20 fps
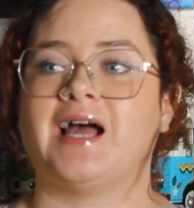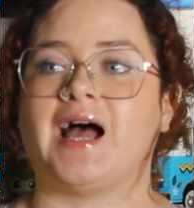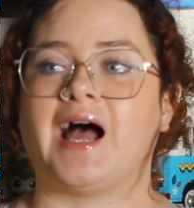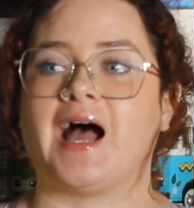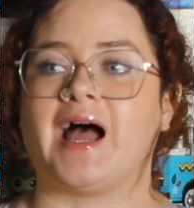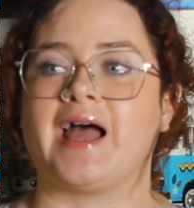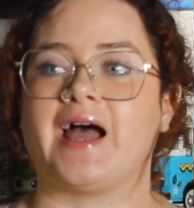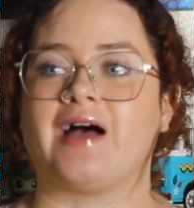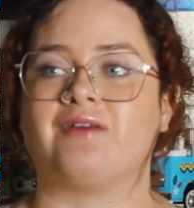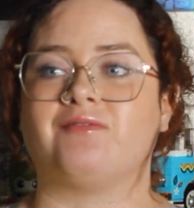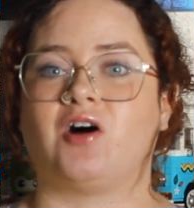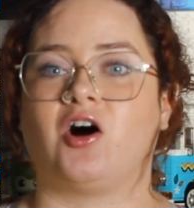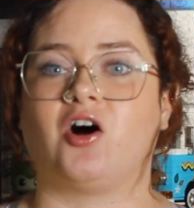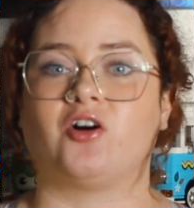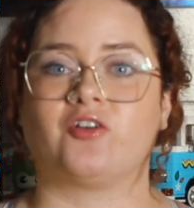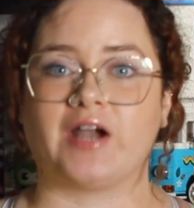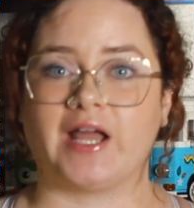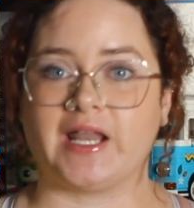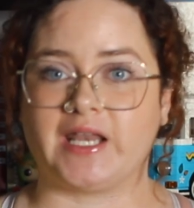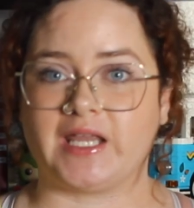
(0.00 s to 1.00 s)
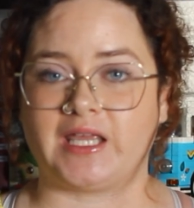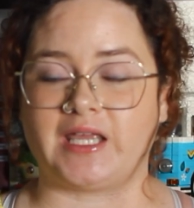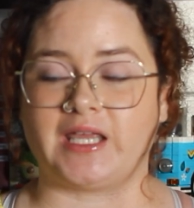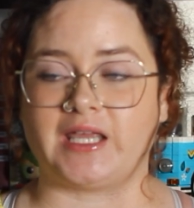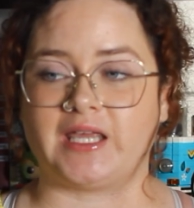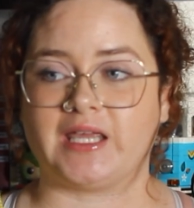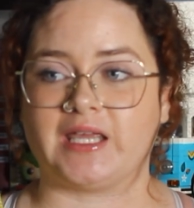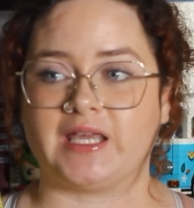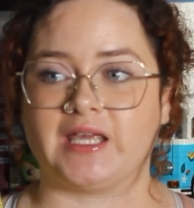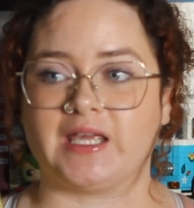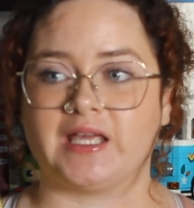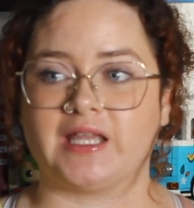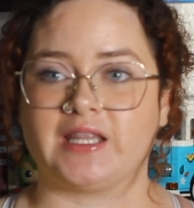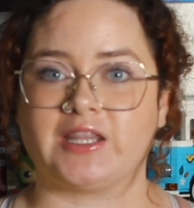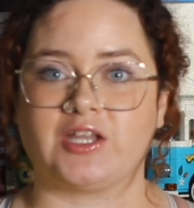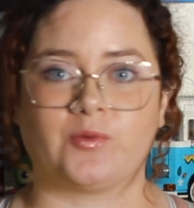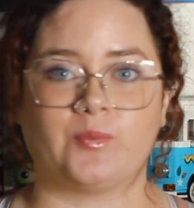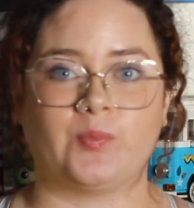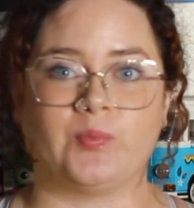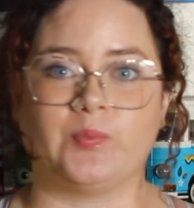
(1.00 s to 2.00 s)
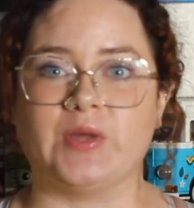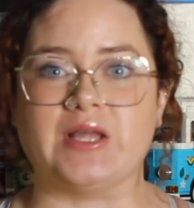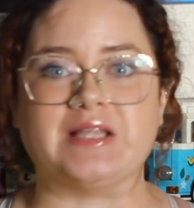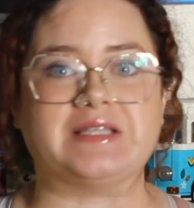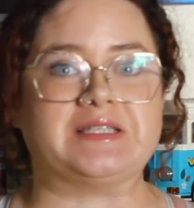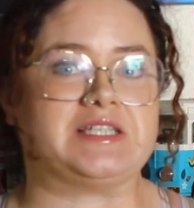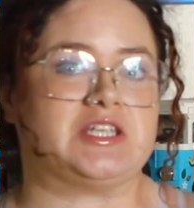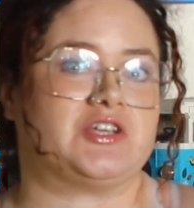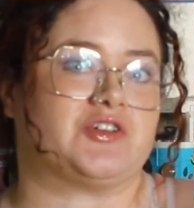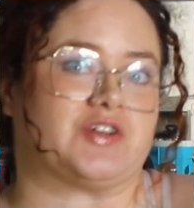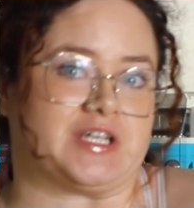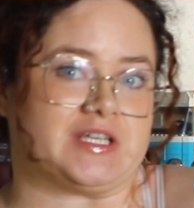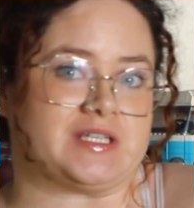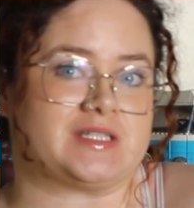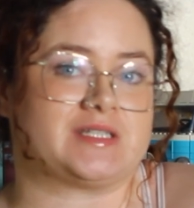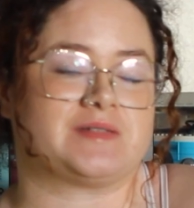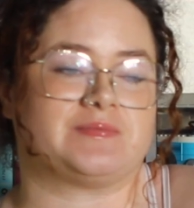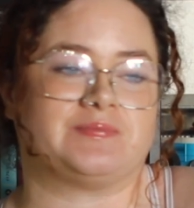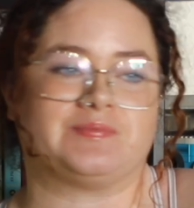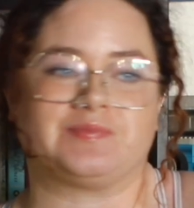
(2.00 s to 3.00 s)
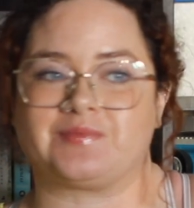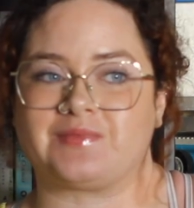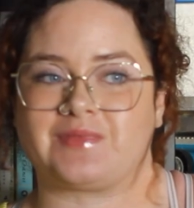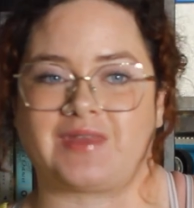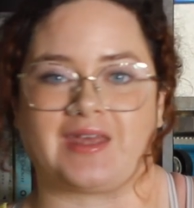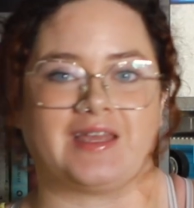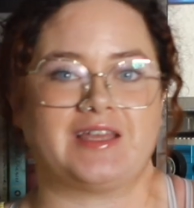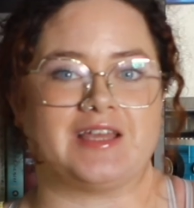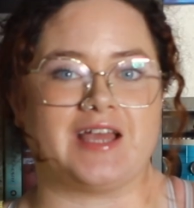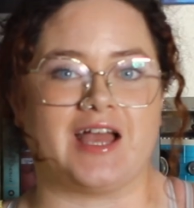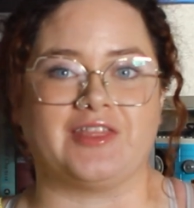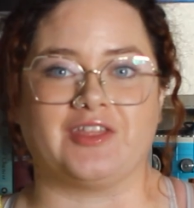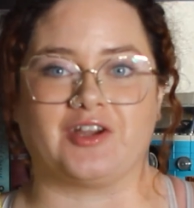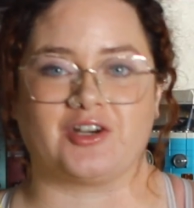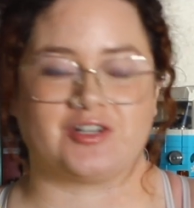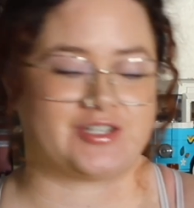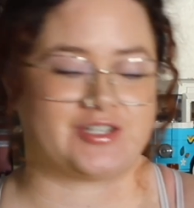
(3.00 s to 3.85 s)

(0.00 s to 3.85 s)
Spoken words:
I have already, they're in series and they're a